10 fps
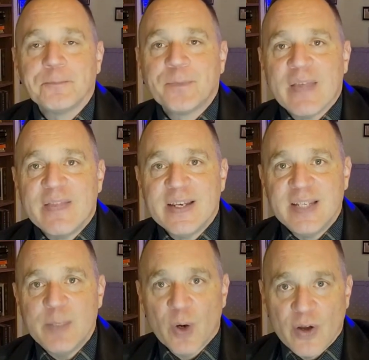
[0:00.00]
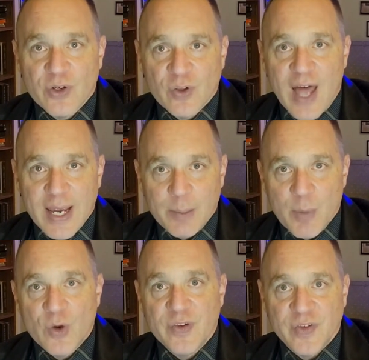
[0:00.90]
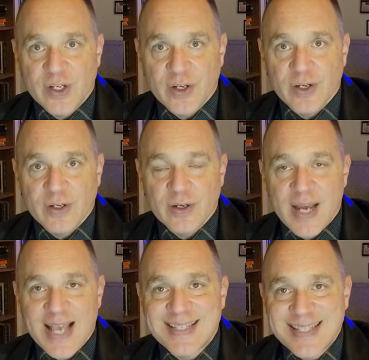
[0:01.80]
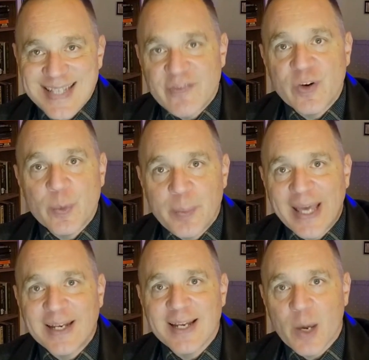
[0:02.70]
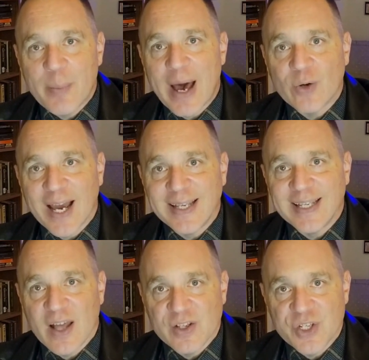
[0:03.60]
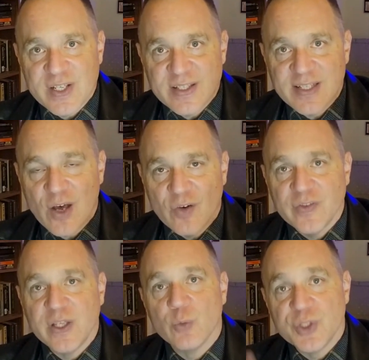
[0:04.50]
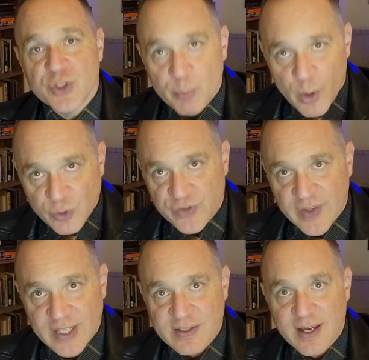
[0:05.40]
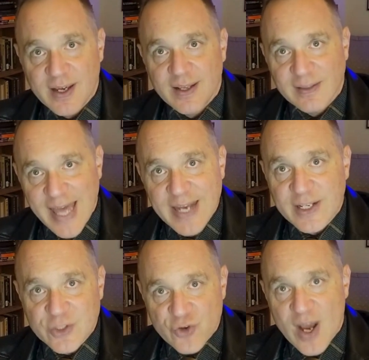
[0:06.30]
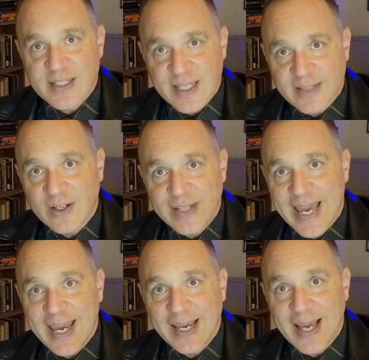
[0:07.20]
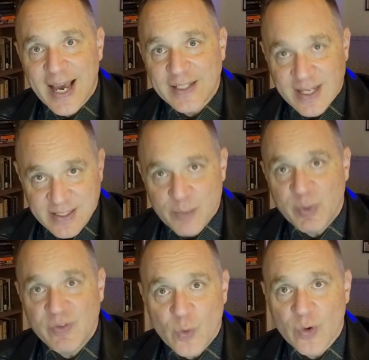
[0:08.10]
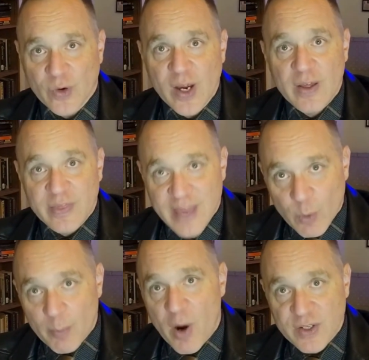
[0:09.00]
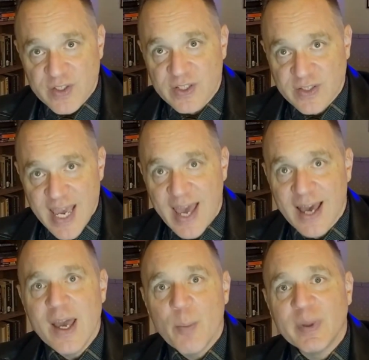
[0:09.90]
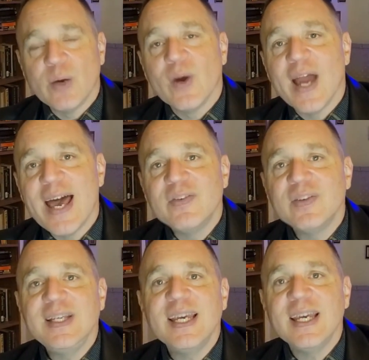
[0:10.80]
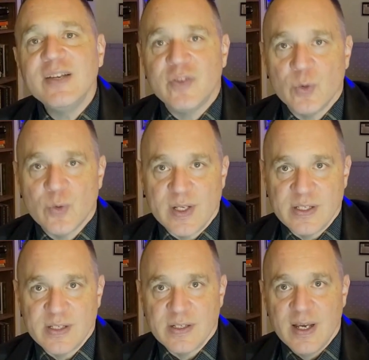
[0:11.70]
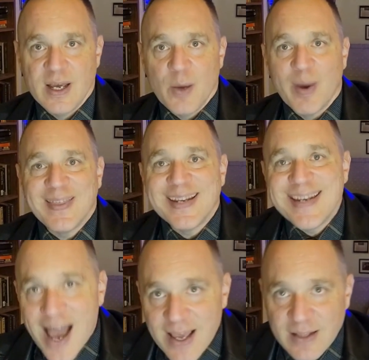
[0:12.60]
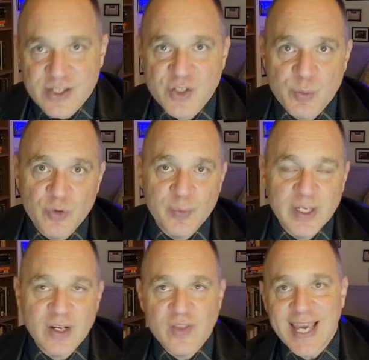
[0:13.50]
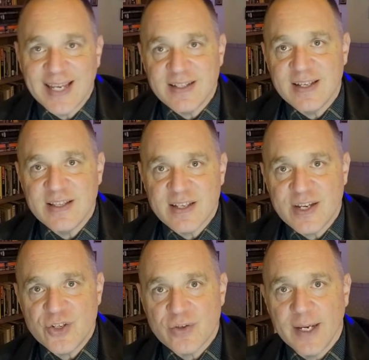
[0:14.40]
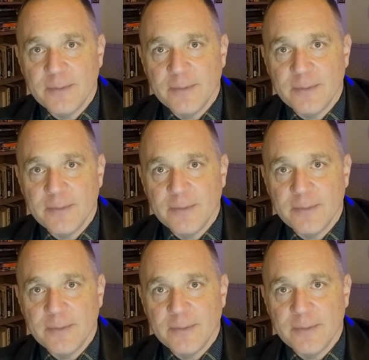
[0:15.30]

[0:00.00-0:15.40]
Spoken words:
the deeper underlying motive here has never been about ideology itself. The original Bolsheviks, Lenin and Trotsky and their gang, I said before, they were Marxist, yeah, but they were heavily influenced by the nihilist movement of the 18th century.